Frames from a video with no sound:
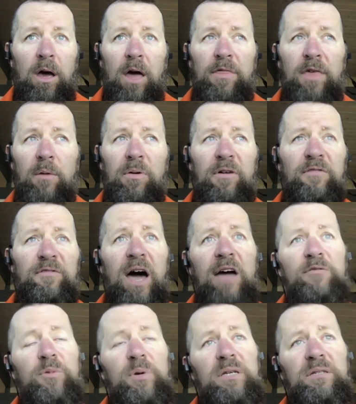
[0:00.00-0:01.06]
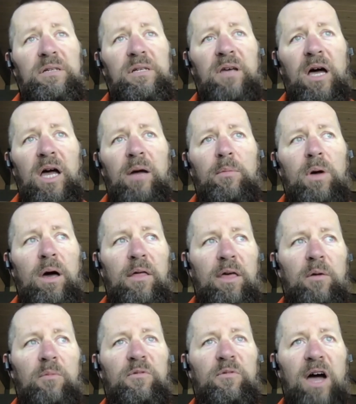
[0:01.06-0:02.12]
I think, 5 weeks at a time. I
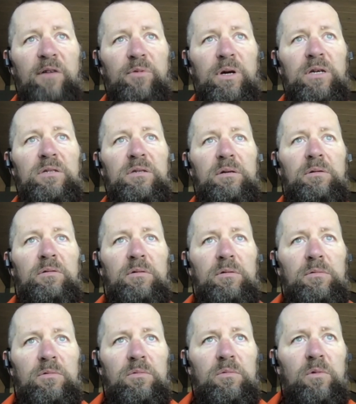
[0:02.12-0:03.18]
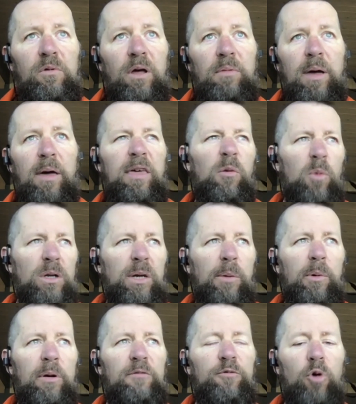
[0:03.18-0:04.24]
think 5 weeks. And then I think one time
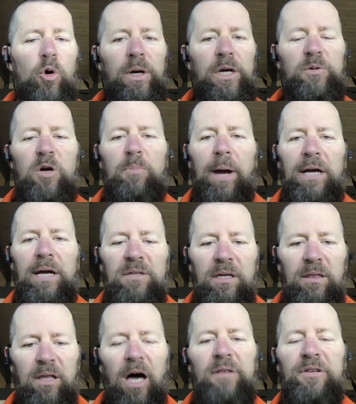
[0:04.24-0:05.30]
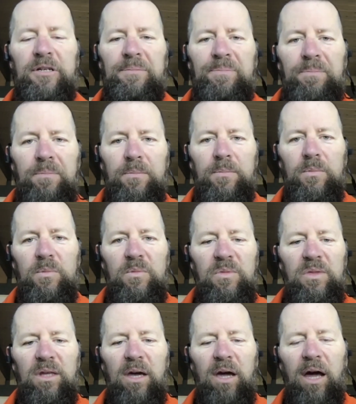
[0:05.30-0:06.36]
we went 4 weeks. We were based in London.
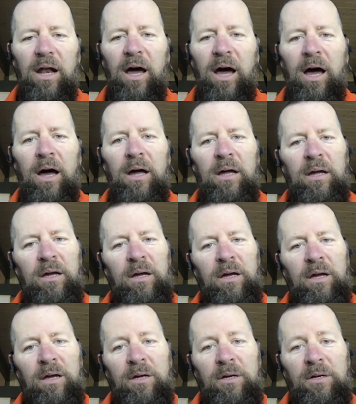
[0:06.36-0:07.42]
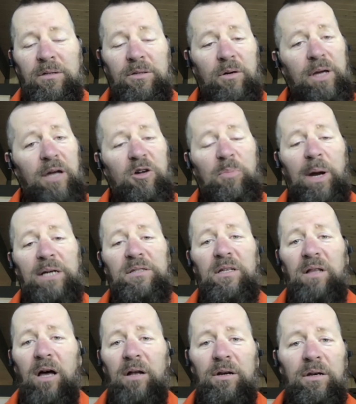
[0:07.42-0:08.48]
And so, yeah, you're based
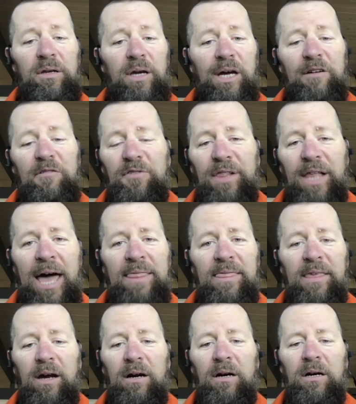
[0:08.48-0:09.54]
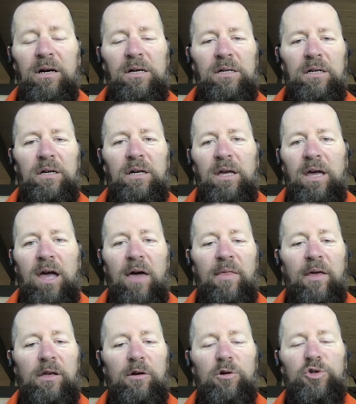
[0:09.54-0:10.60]
in London. You got a flat there. And
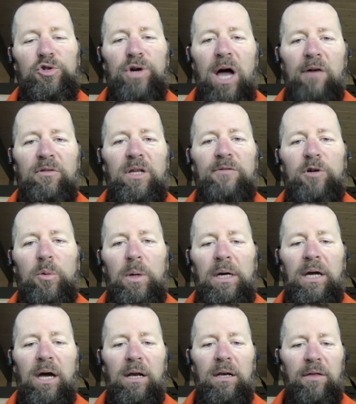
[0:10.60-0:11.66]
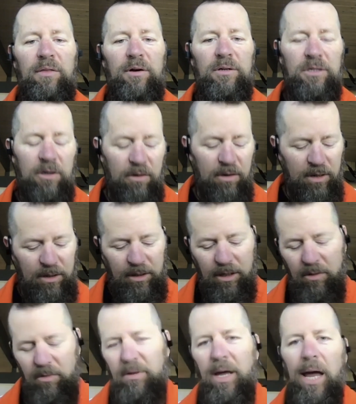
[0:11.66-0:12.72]
then you travel every weekend either
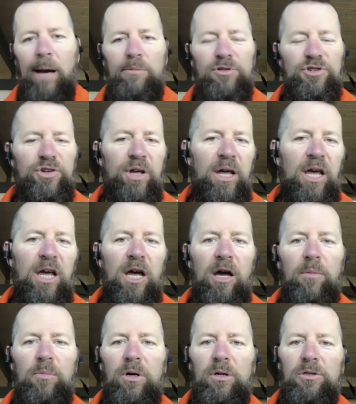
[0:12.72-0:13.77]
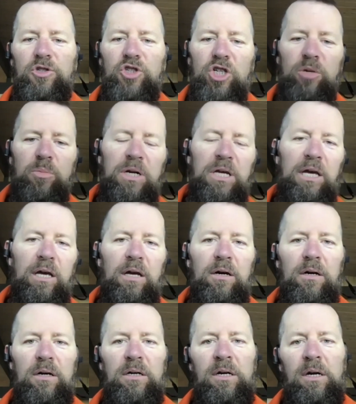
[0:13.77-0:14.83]
to, Amsterdam or Germany.
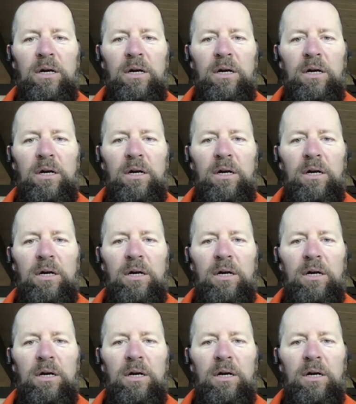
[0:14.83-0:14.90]
Or